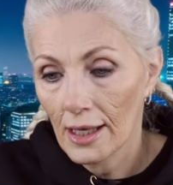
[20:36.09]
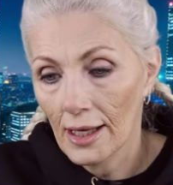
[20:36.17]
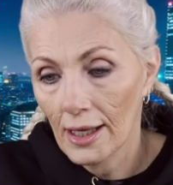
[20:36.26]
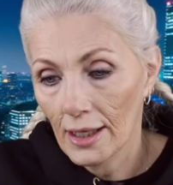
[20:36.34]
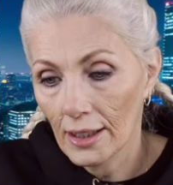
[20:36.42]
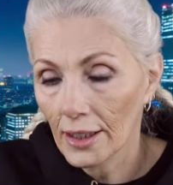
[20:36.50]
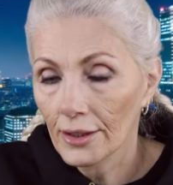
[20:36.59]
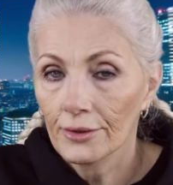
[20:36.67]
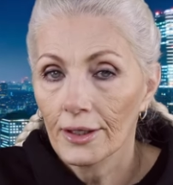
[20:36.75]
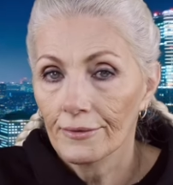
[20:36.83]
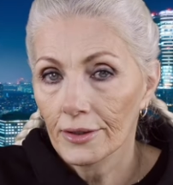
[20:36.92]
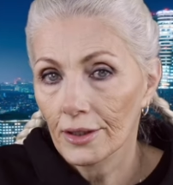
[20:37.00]
and I don't
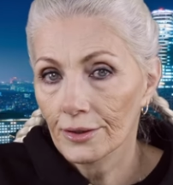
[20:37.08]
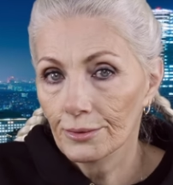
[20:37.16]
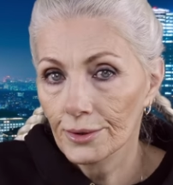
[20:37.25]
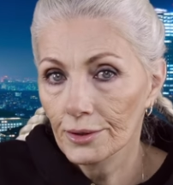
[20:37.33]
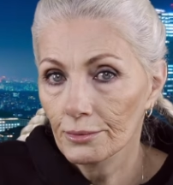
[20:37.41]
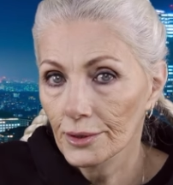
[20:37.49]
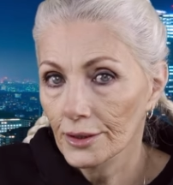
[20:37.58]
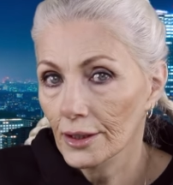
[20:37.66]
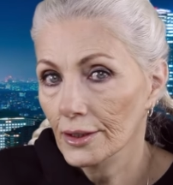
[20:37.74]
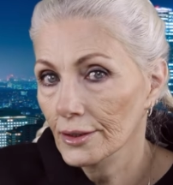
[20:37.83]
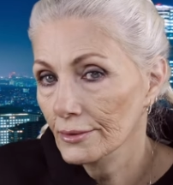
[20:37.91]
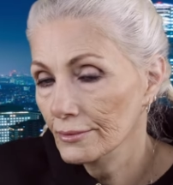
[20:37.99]
have a color wheel but
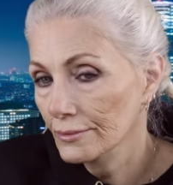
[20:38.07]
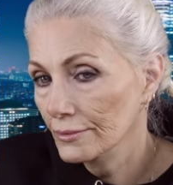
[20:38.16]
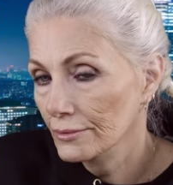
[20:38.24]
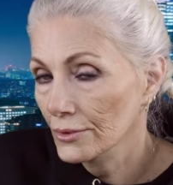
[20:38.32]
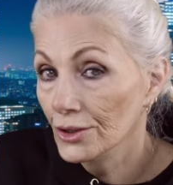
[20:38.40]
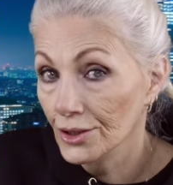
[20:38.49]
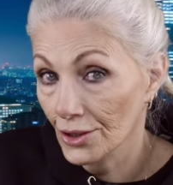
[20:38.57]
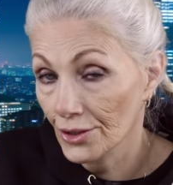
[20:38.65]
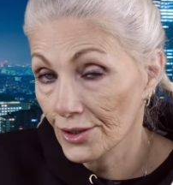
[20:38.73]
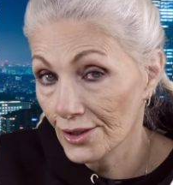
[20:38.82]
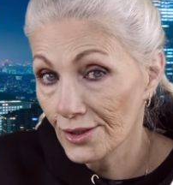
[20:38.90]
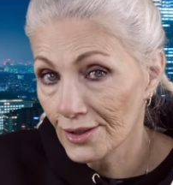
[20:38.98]
I looked at
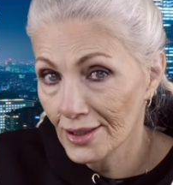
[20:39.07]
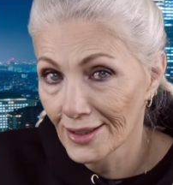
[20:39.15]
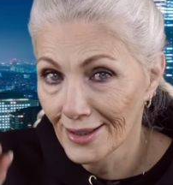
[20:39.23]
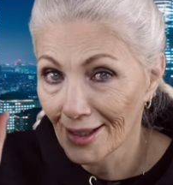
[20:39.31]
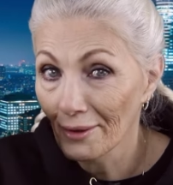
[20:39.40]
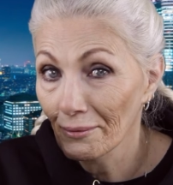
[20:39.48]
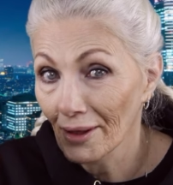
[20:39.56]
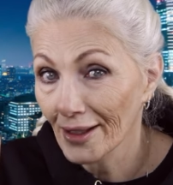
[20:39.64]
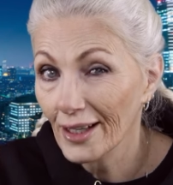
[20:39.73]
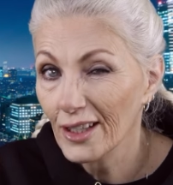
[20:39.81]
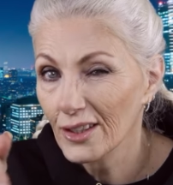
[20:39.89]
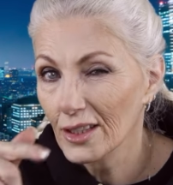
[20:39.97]
hers and I'm
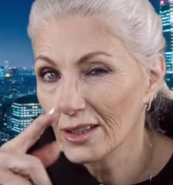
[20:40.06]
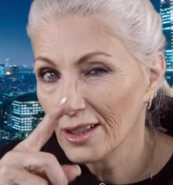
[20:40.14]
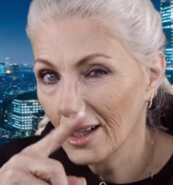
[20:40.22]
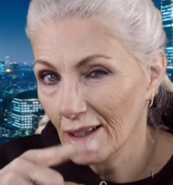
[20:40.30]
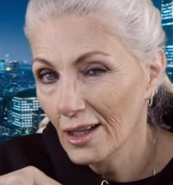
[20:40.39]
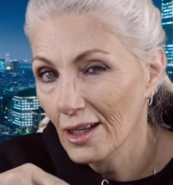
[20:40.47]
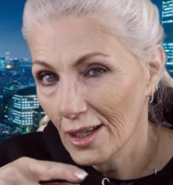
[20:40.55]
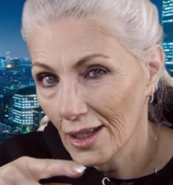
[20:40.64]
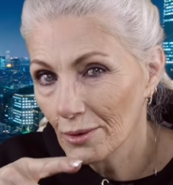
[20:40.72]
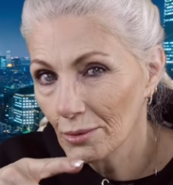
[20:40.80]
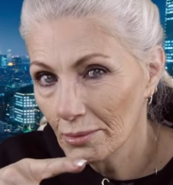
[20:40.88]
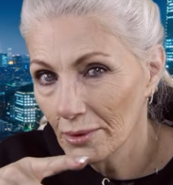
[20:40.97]
like I think
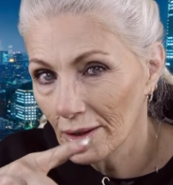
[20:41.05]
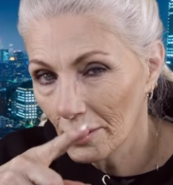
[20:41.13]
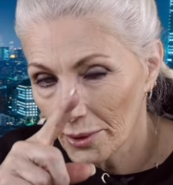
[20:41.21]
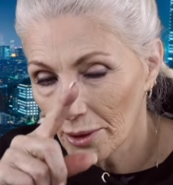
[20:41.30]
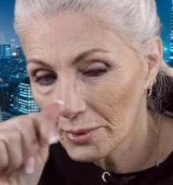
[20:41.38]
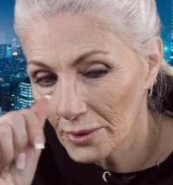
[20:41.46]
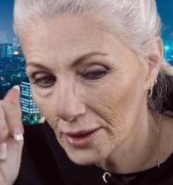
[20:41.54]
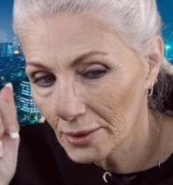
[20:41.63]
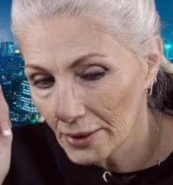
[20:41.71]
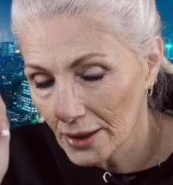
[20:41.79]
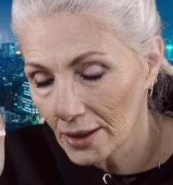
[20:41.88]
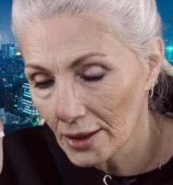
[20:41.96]
it would be a purpley
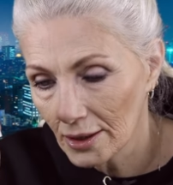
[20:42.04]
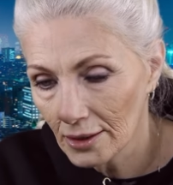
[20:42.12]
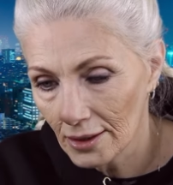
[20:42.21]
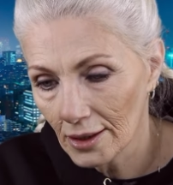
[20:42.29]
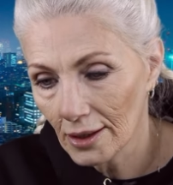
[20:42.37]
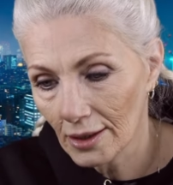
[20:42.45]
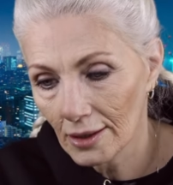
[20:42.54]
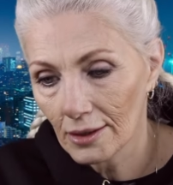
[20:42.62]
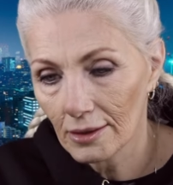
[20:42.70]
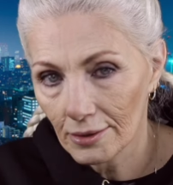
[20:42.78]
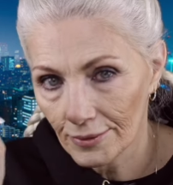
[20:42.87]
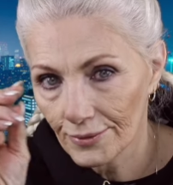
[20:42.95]
pinky thing
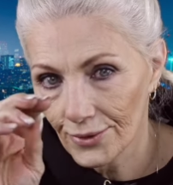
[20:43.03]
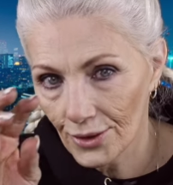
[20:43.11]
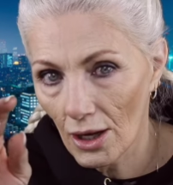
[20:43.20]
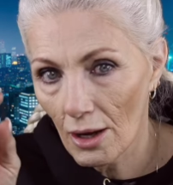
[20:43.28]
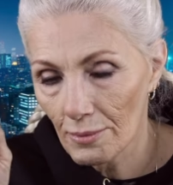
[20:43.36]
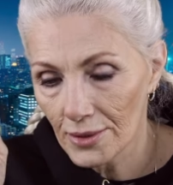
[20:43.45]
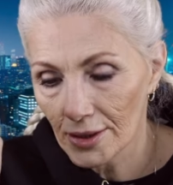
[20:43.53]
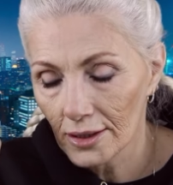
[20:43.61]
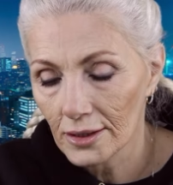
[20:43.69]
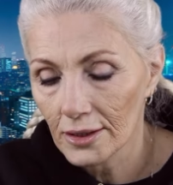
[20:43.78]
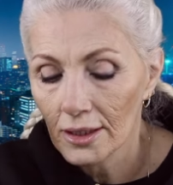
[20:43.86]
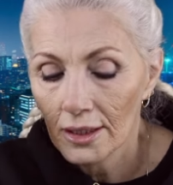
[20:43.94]
for the
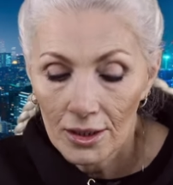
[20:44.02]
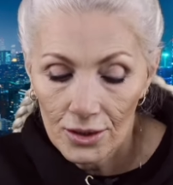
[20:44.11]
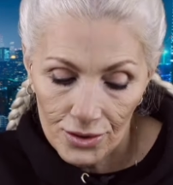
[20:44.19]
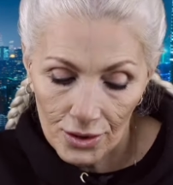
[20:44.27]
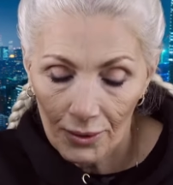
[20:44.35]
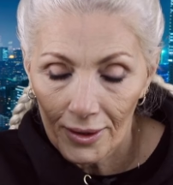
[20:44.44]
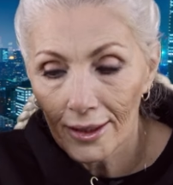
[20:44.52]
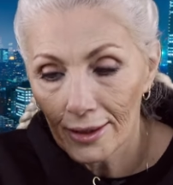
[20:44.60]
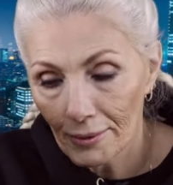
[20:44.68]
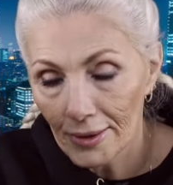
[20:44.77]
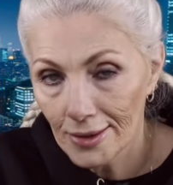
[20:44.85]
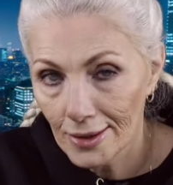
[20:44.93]
opposite so
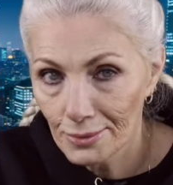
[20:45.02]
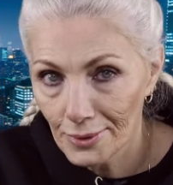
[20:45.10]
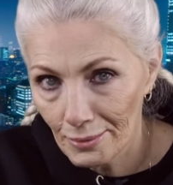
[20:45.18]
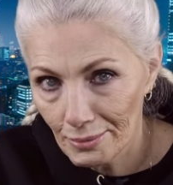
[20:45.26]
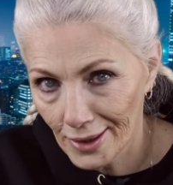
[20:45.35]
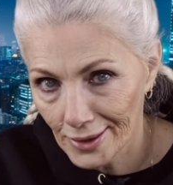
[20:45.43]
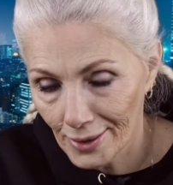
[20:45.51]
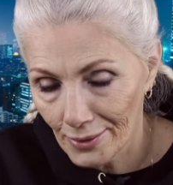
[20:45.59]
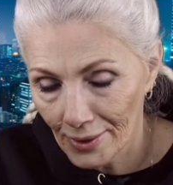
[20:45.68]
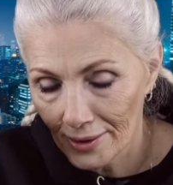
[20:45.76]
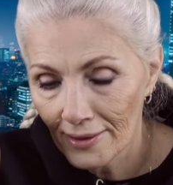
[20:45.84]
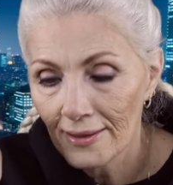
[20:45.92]
anyways that's why I picked that
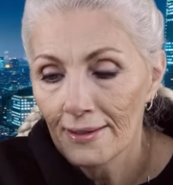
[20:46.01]
one